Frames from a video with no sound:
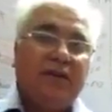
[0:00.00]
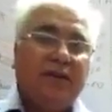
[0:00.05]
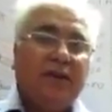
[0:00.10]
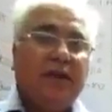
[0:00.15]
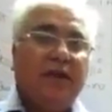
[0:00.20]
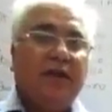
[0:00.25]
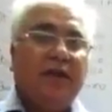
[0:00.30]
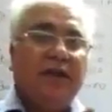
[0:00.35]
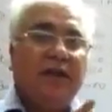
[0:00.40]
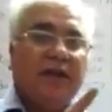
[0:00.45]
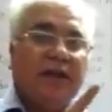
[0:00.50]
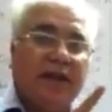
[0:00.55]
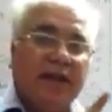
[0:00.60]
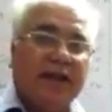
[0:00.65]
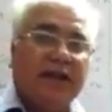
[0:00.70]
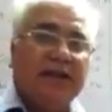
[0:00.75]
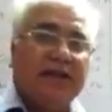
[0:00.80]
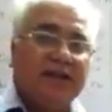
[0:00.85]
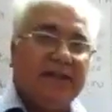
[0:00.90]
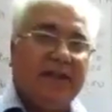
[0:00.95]
the
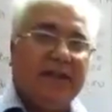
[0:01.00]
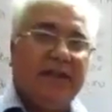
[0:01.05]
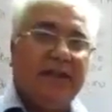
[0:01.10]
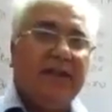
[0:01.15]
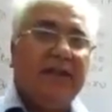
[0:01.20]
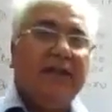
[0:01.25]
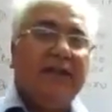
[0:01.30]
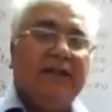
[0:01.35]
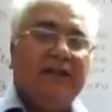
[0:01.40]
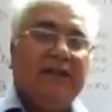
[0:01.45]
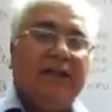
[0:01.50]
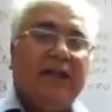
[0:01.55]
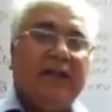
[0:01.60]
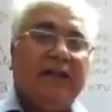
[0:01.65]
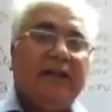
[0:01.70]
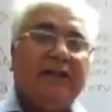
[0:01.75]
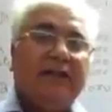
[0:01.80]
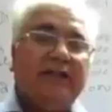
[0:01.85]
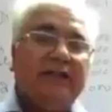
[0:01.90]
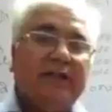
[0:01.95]
credit side,
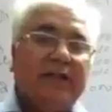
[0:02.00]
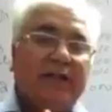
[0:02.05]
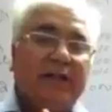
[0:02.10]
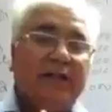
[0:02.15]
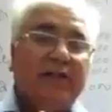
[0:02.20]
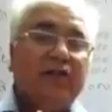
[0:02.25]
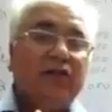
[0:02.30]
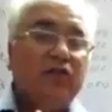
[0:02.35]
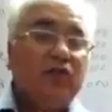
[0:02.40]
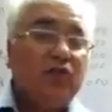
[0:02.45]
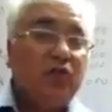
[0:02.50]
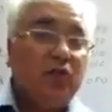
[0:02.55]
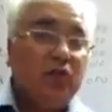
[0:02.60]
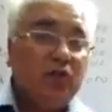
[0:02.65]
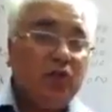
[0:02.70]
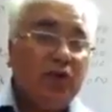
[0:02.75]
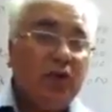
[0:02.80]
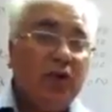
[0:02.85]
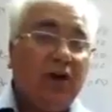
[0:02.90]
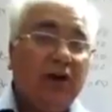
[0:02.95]
that is the
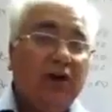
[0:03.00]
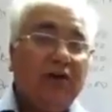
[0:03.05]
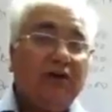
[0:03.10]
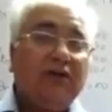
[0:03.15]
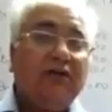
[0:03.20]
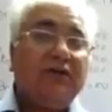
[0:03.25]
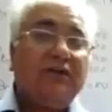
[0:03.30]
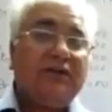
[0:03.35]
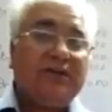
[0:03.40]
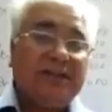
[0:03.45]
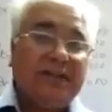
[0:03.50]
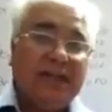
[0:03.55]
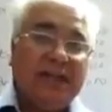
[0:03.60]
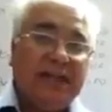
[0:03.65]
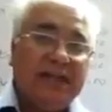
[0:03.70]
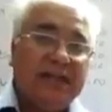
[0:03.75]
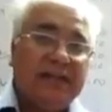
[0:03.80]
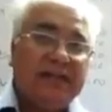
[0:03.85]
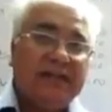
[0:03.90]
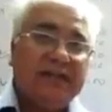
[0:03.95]
total of
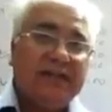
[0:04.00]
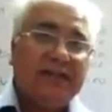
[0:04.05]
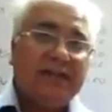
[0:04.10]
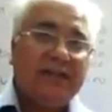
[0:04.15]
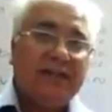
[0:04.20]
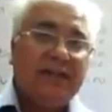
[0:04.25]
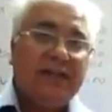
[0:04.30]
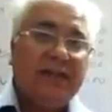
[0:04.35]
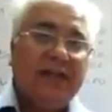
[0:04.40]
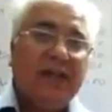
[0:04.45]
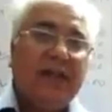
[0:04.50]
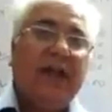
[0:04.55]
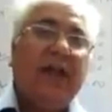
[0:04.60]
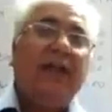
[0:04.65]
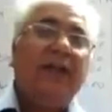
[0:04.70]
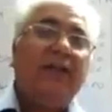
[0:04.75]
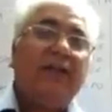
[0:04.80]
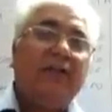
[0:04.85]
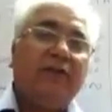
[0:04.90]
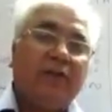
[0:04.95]
sales
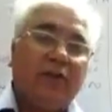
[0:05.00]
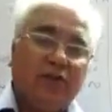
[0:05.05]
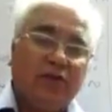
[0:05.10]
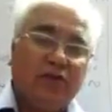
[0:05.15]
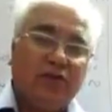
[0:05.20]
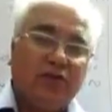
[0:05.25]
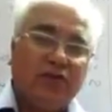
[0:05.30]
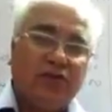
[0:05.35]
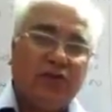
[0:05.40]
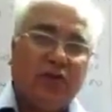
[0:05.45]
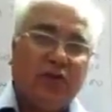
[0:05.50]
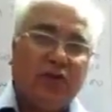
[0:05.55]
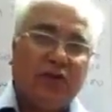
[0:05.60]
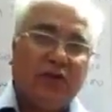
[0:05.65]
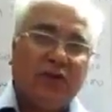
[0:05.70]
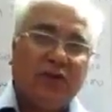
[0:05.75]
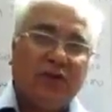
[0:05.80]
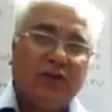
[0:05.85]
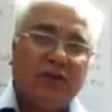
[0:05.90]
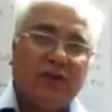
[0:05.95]
and closing
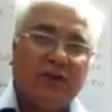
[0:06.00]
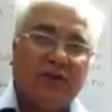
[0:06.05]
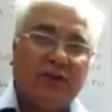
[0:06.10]
stock,